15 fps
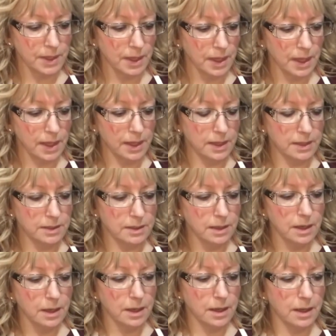And
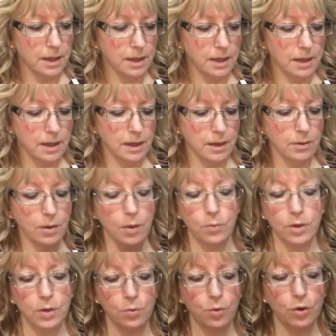I
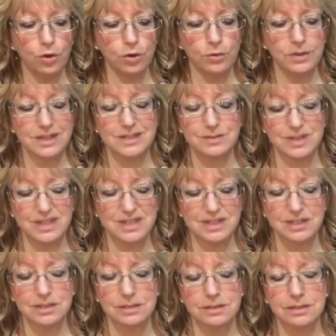want to warn you, this
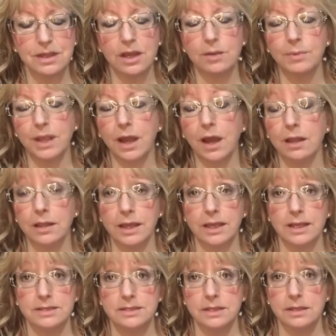is not going to be hot like
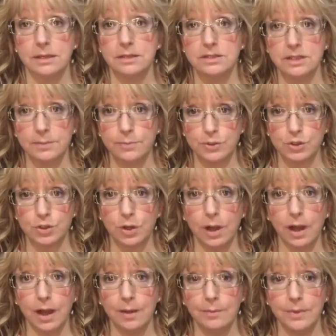as in temperature
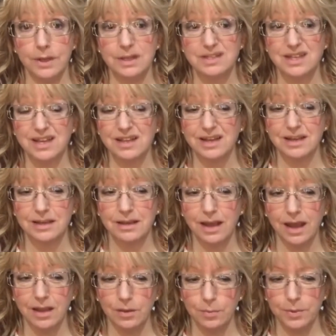hot, but it's kind of like
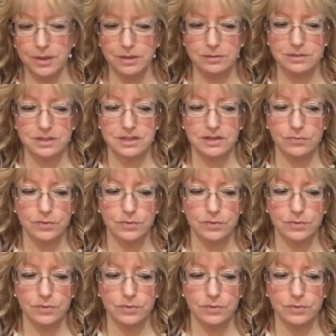jalapenos and stuff.